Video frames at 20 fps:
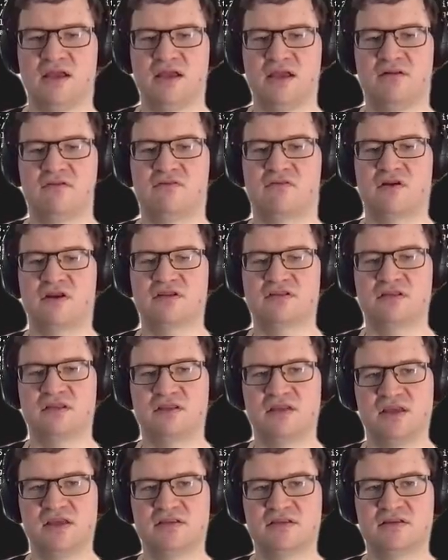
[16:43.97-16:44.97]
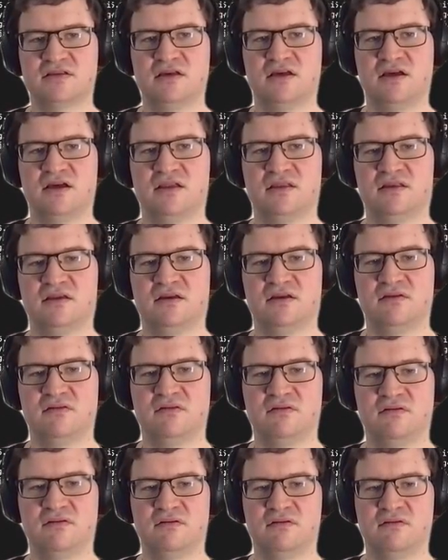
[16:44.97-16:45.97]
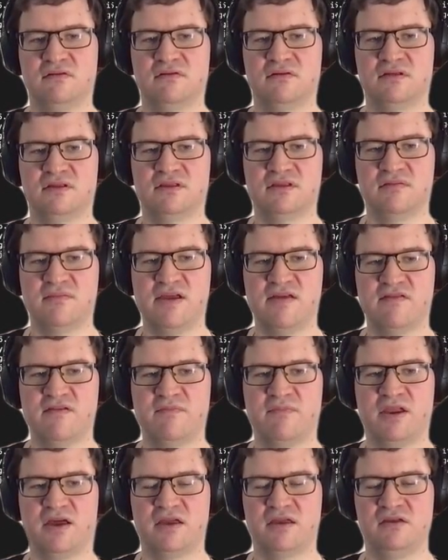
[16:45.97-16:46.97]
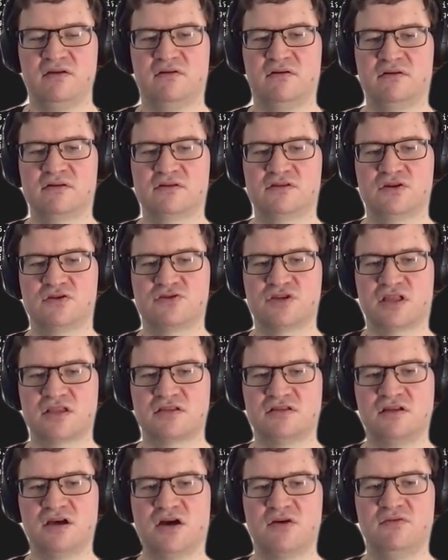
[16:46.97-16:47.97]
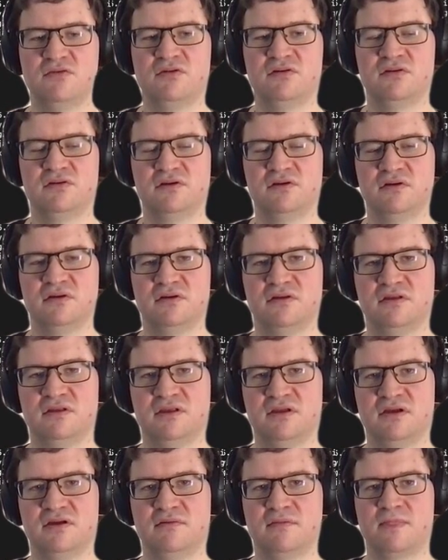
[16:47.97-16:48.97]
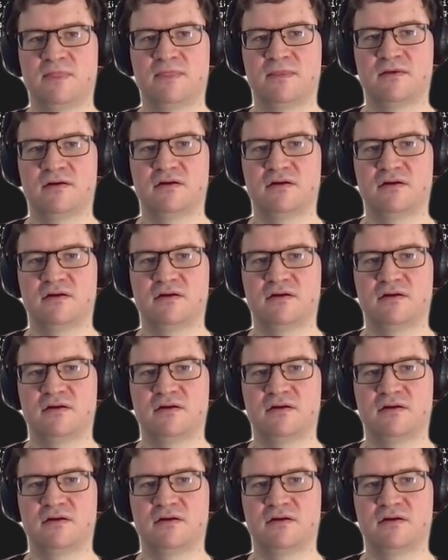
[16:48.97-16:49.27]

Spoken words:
then runs the test, and then the Maven plugin also shuts down this